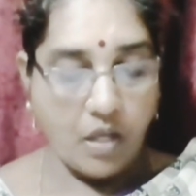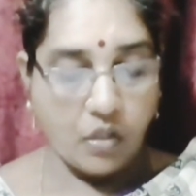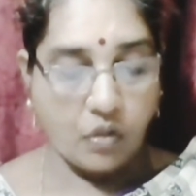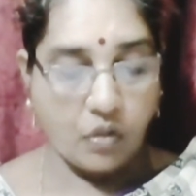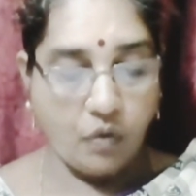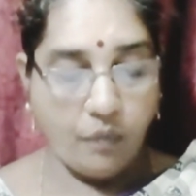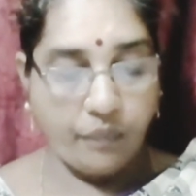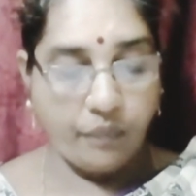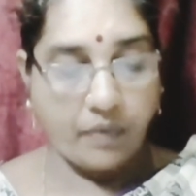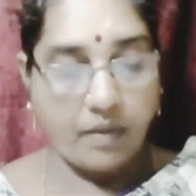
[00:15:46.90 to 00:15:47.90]
So
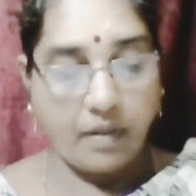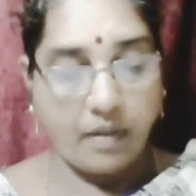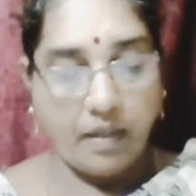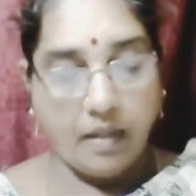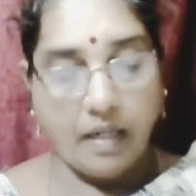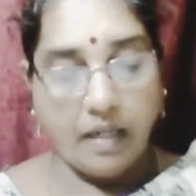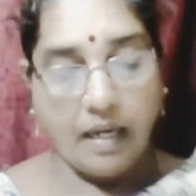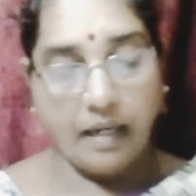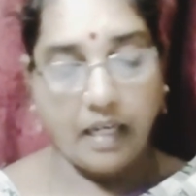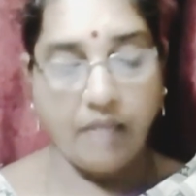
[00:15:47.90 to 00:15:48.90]

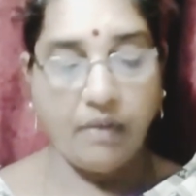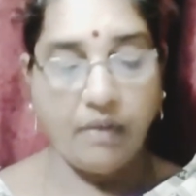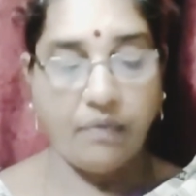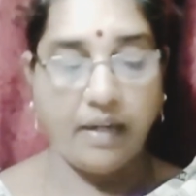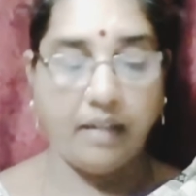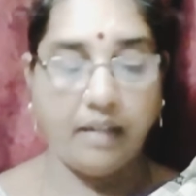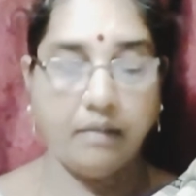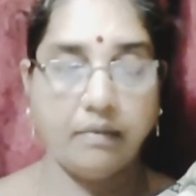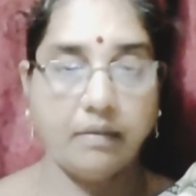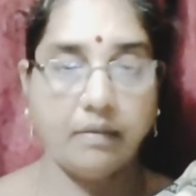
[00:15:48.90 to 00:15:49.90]
again, we find
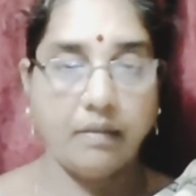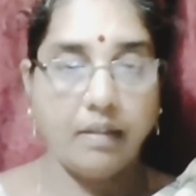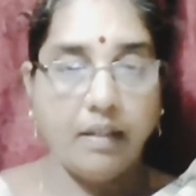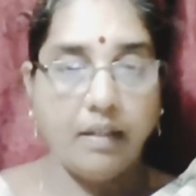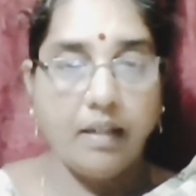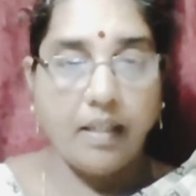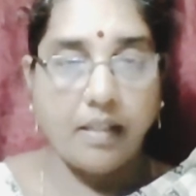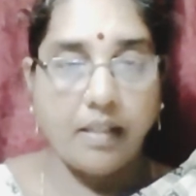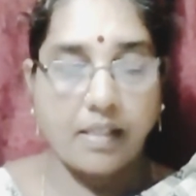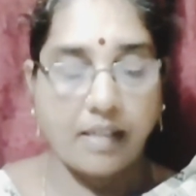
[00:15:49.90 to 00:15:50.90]
in
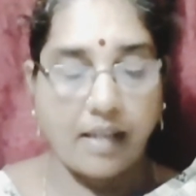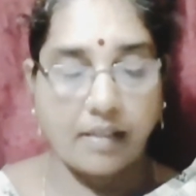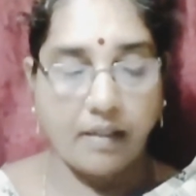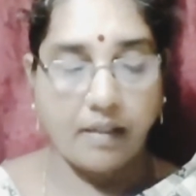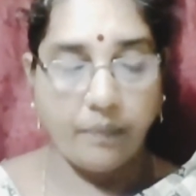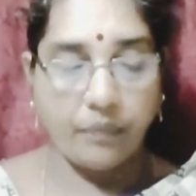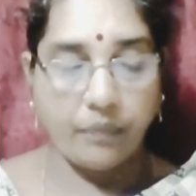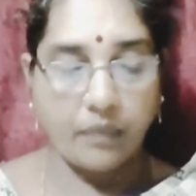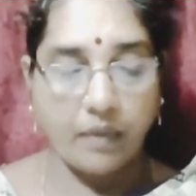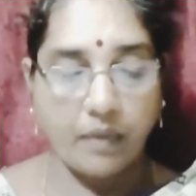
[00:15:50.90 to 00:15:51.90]
this stanza
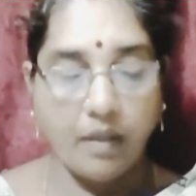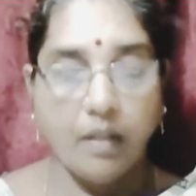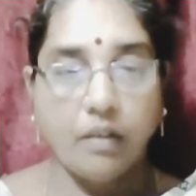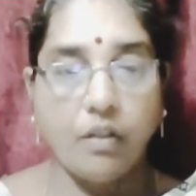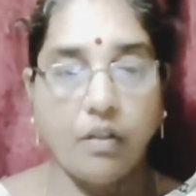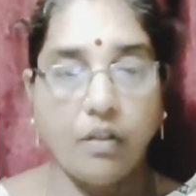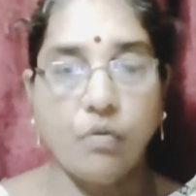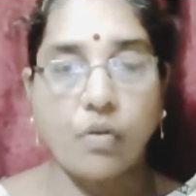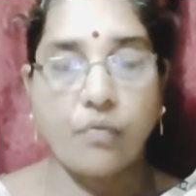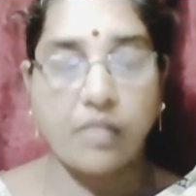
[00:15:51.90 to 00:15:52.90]
the
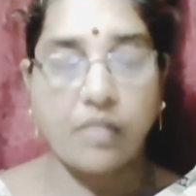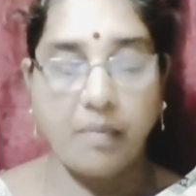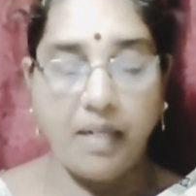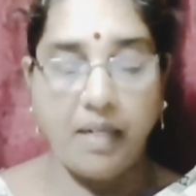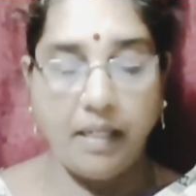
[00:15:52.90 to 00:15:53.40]
use of simile.